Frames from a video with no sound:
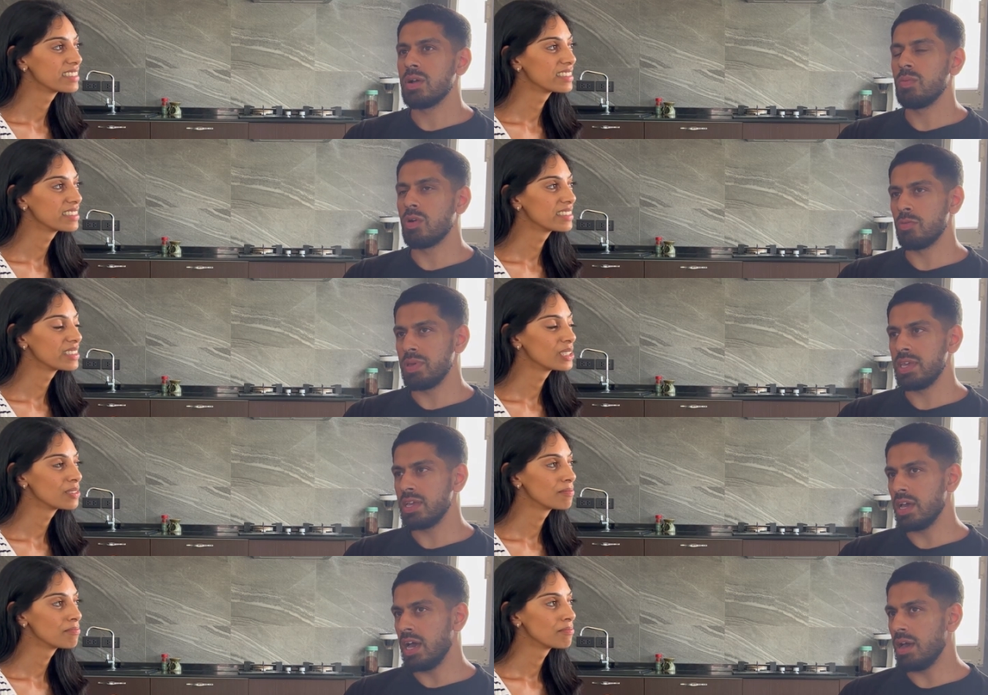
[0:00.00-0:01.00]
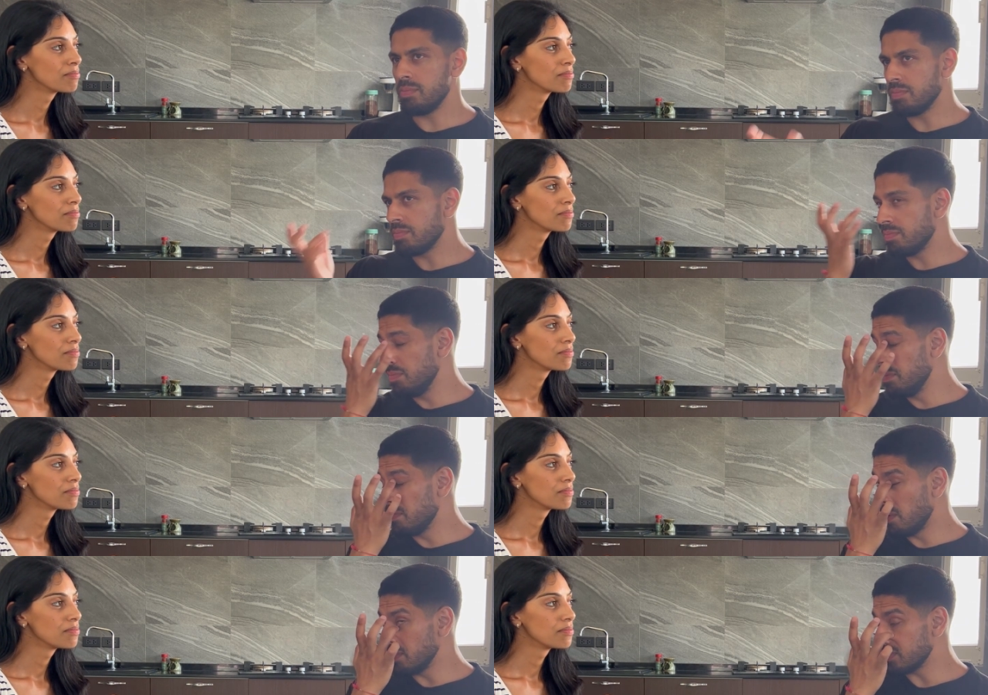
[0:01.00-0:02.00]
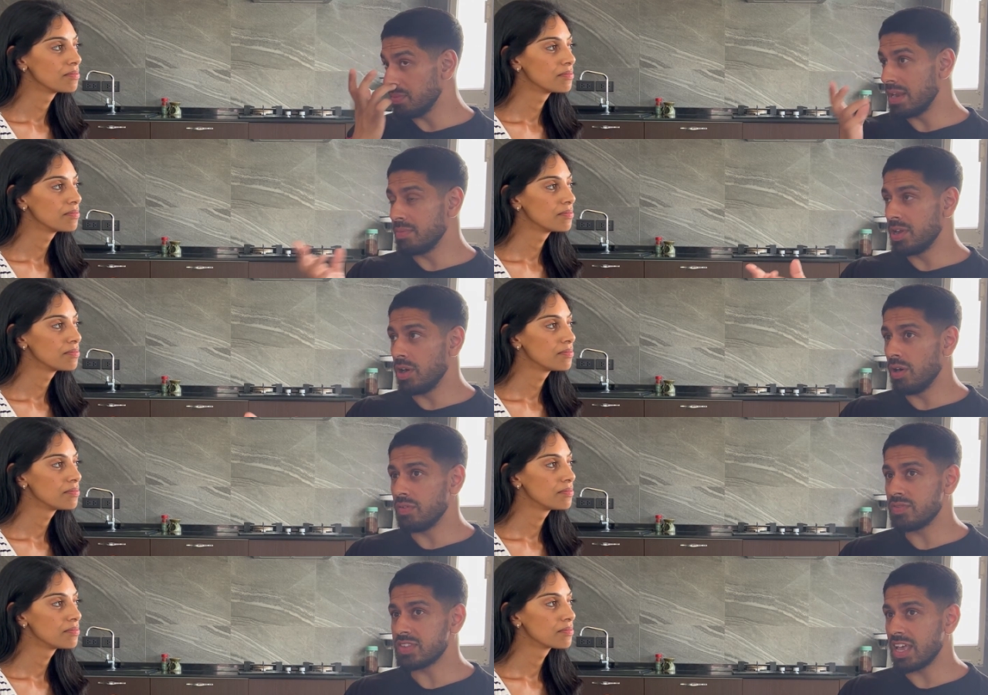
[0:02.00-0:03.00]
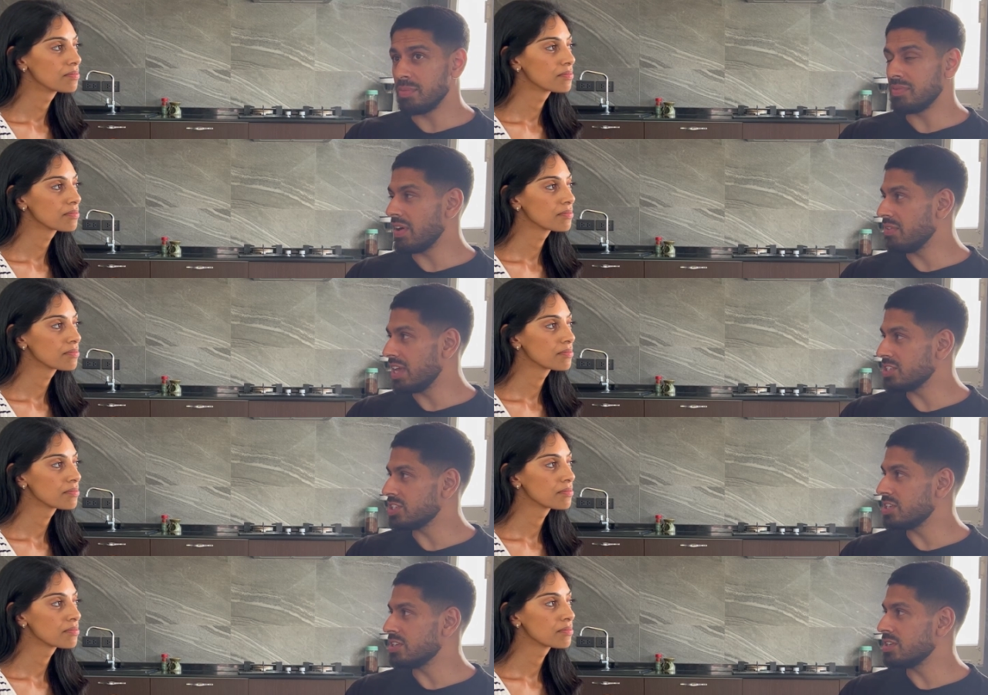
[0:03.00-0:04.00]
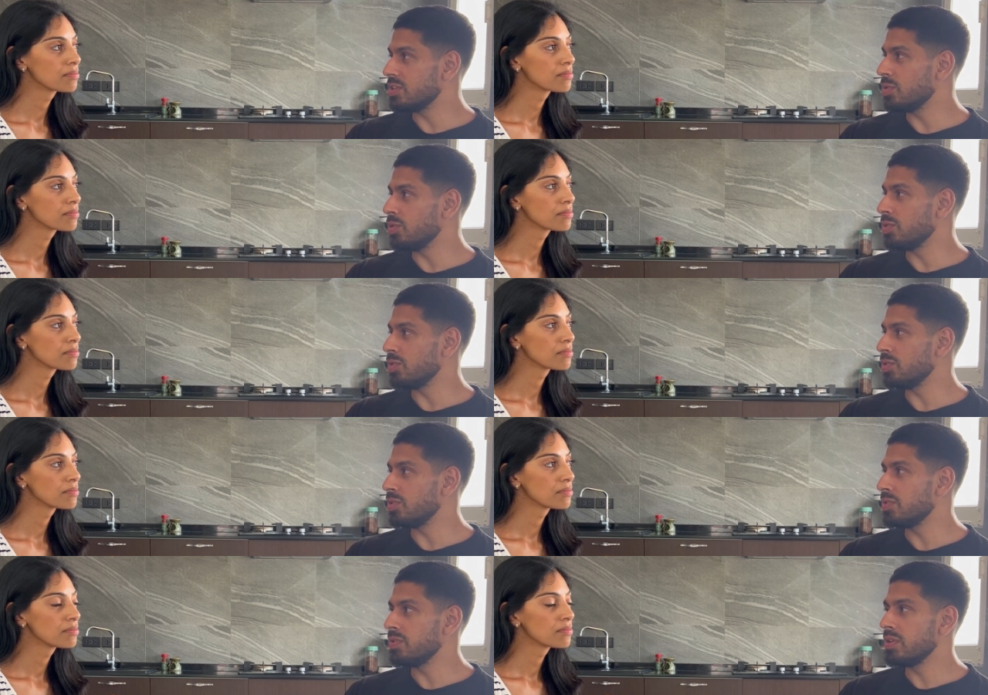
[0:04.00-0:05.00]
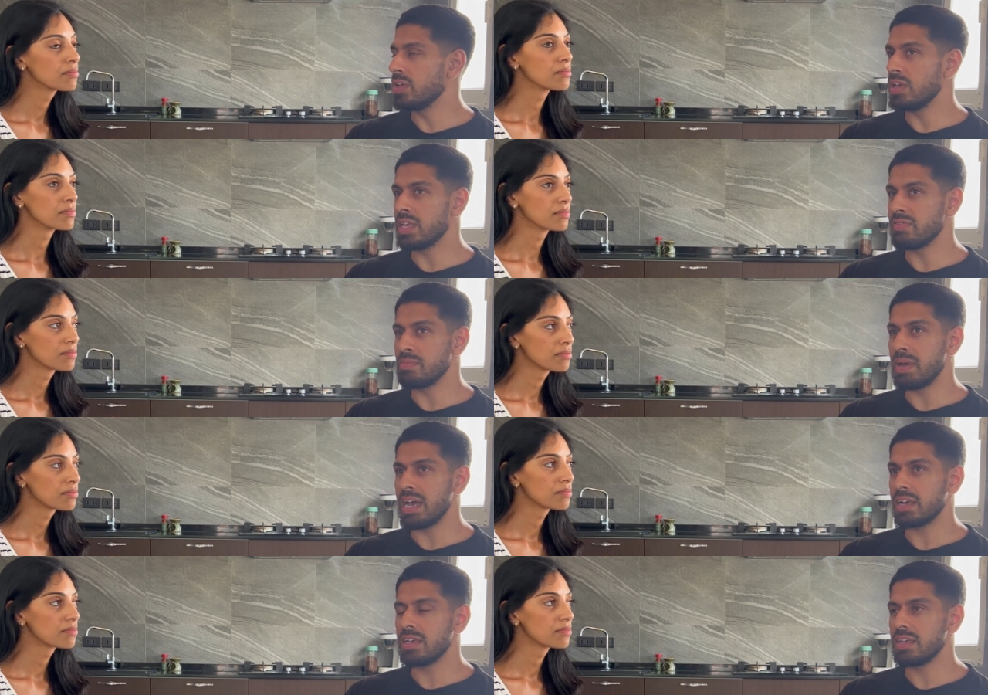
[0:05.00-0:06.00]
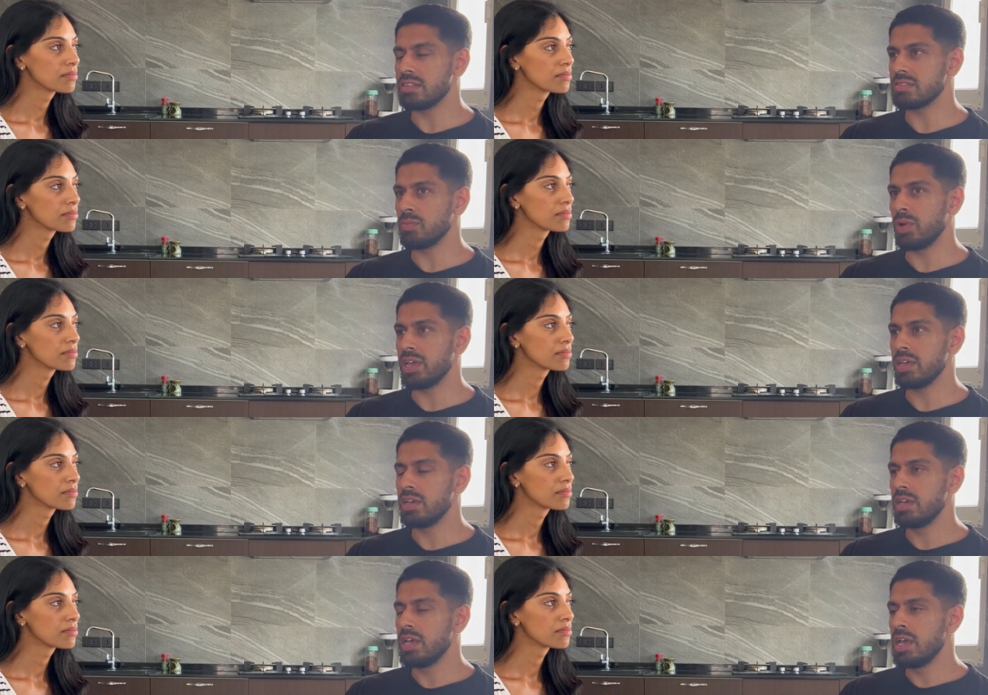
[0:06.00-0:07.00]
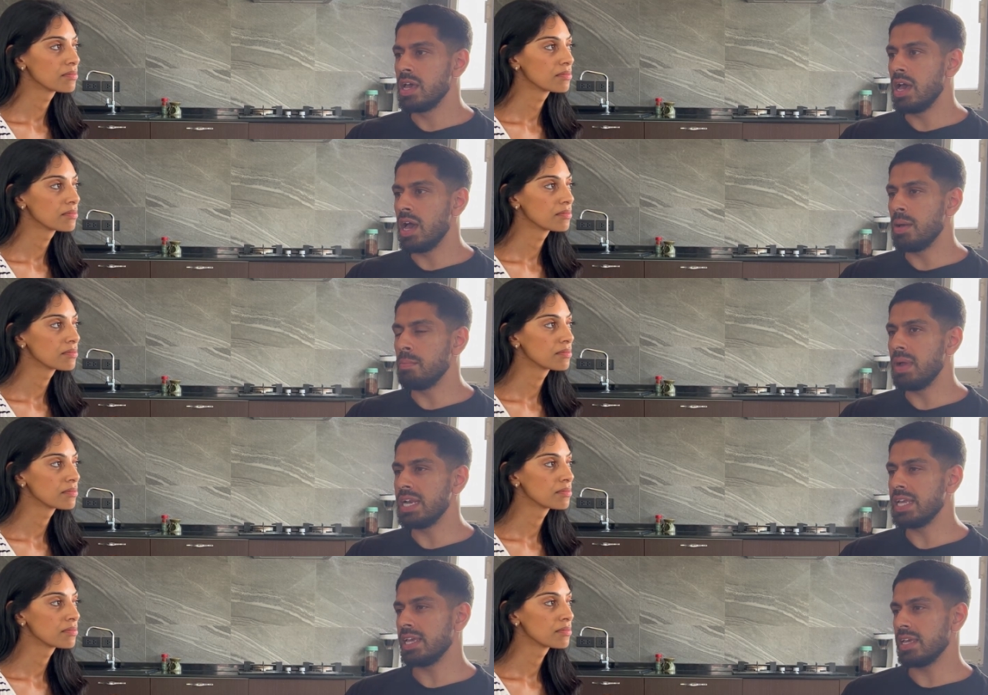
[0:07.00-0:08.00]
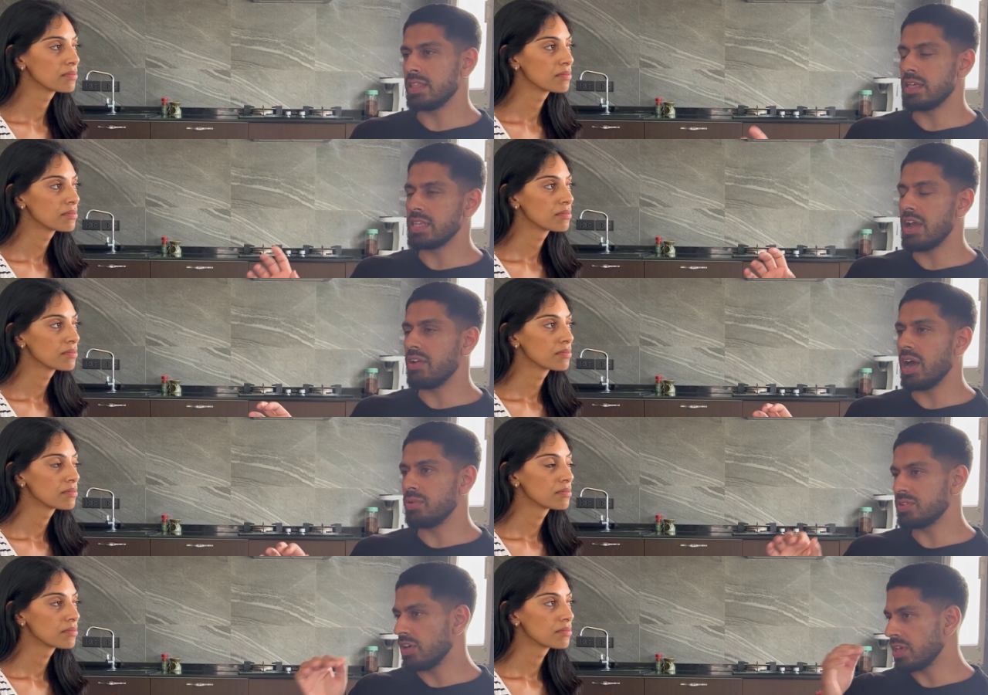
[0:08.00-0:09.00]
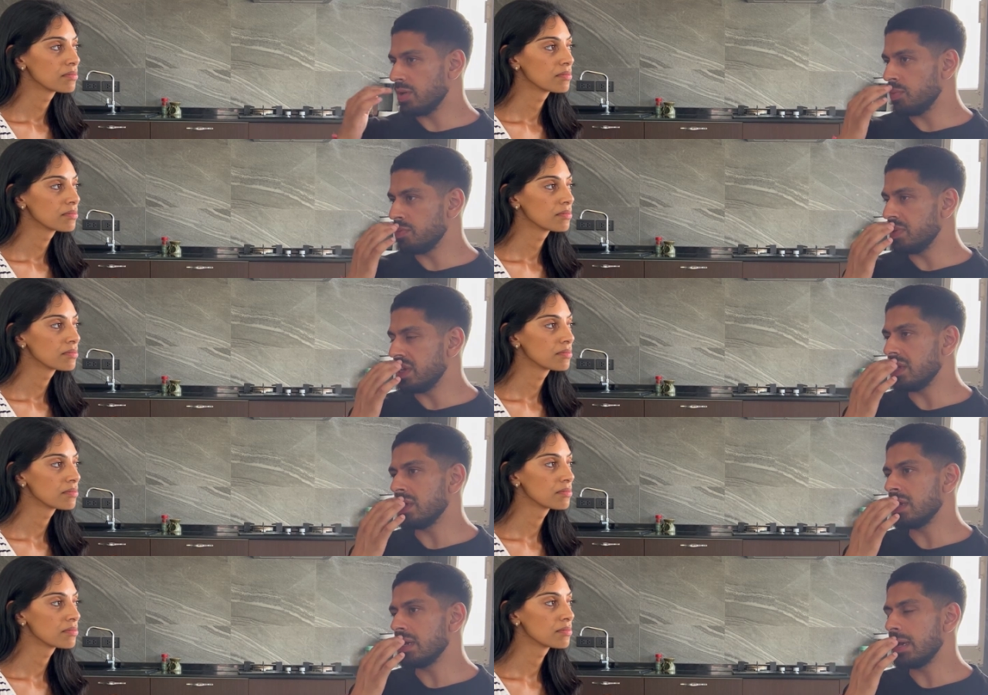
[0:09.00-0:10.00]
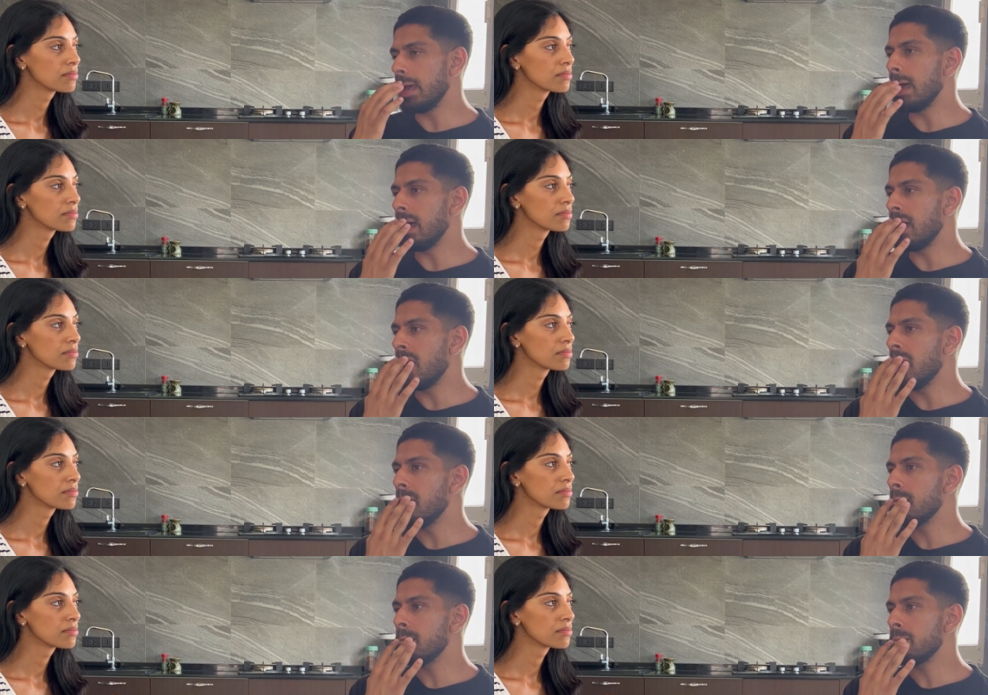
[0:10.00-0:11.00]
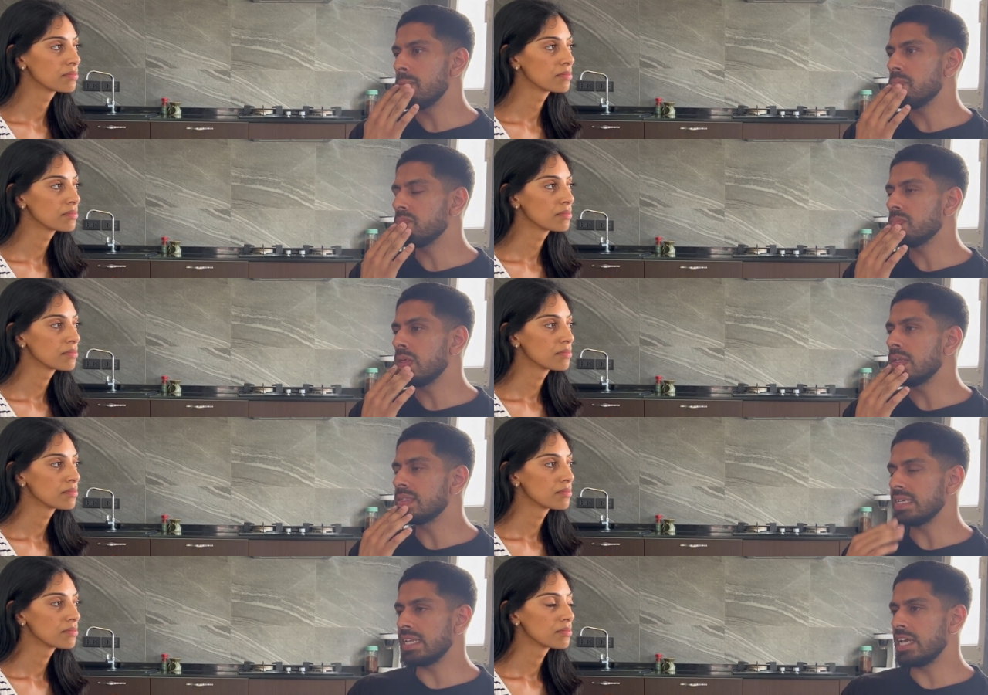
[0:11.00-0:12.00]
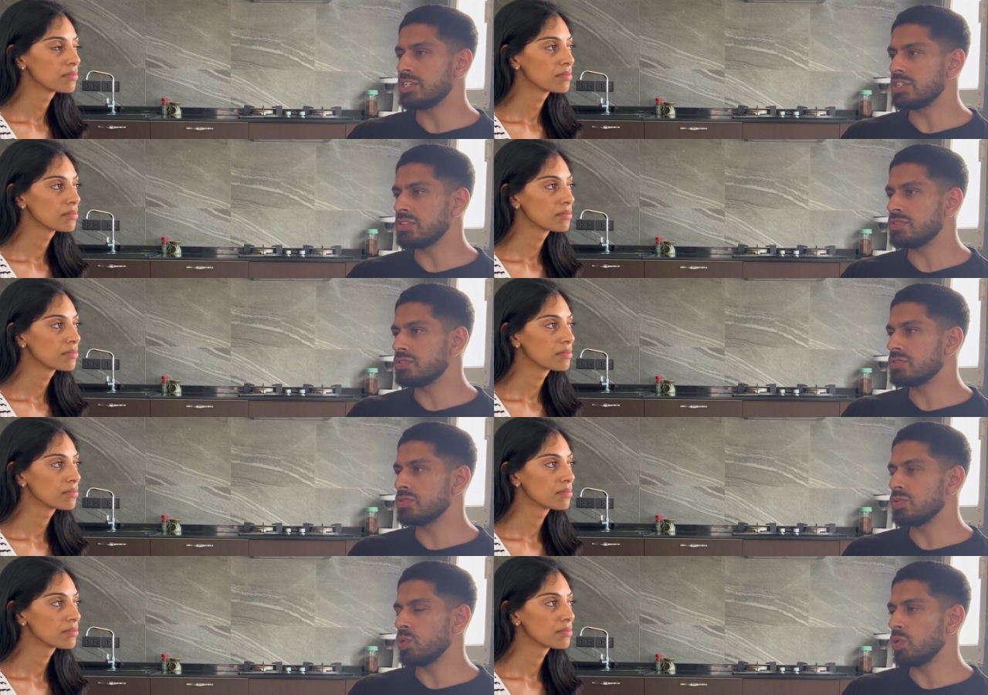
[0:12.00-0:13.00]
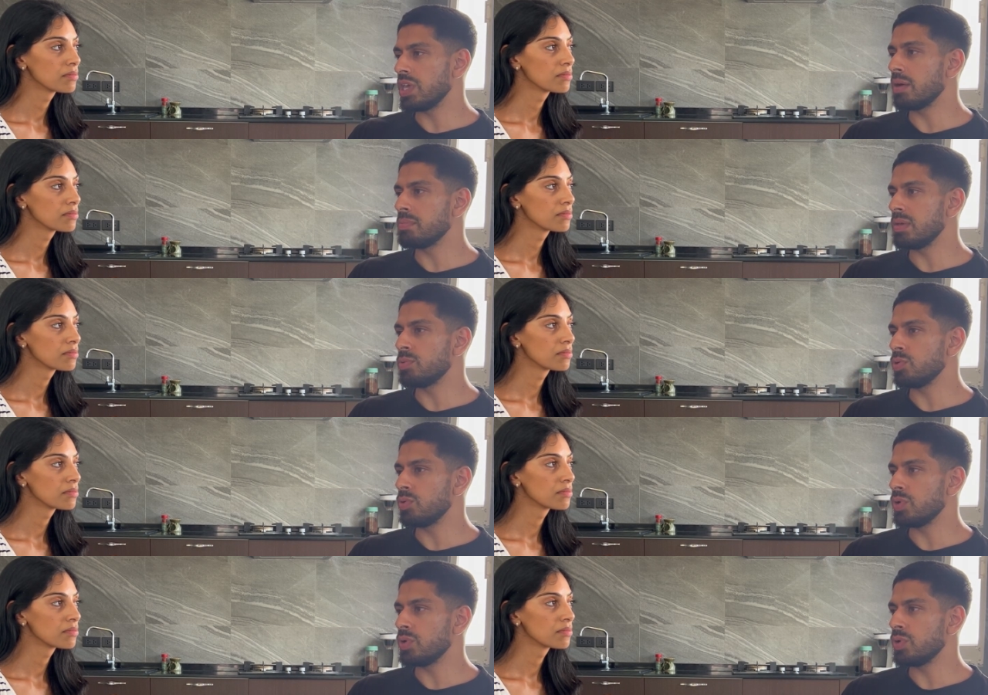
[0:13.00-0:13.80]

Speaker 1: one would be um, probably some element of setting up a foundation or giving back in some way mainly the, the area I would target would be uh, teenagers or young people